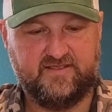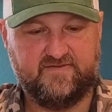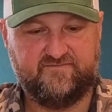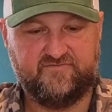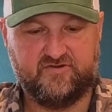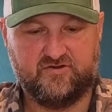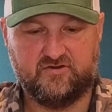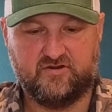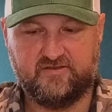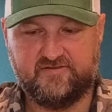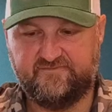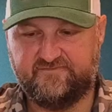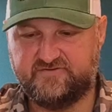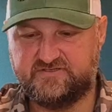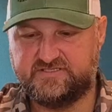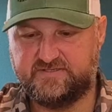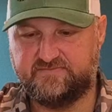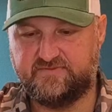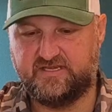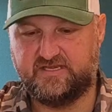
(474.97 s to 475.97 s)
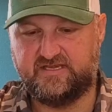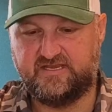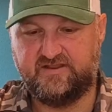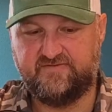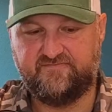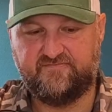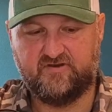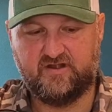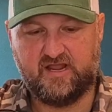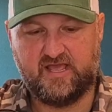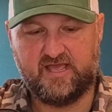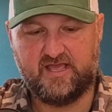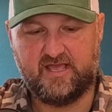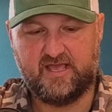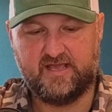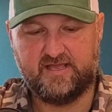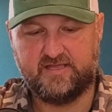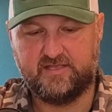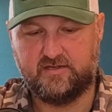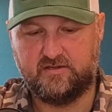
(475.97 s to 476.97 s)
if you're looking for something different,
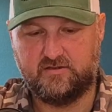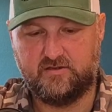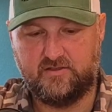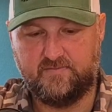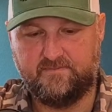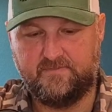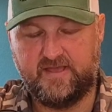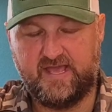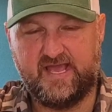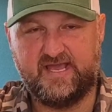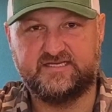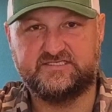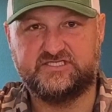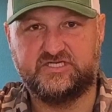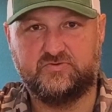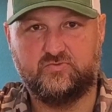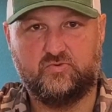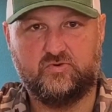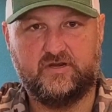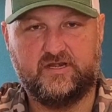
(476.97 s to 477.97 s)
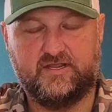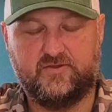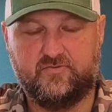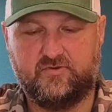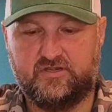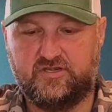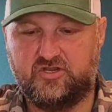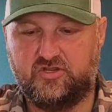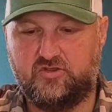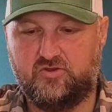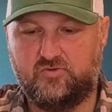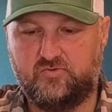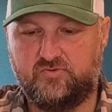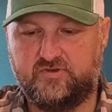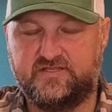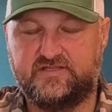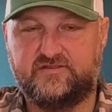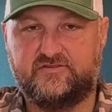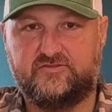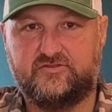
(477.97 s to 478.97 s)
I can imagine what it would
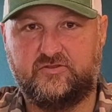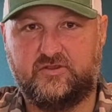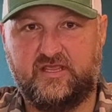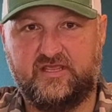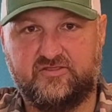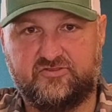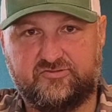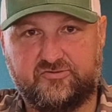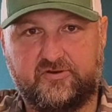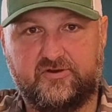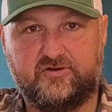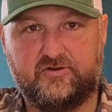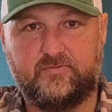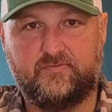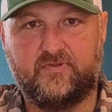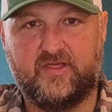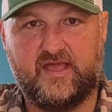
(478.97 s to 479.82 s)
do in 300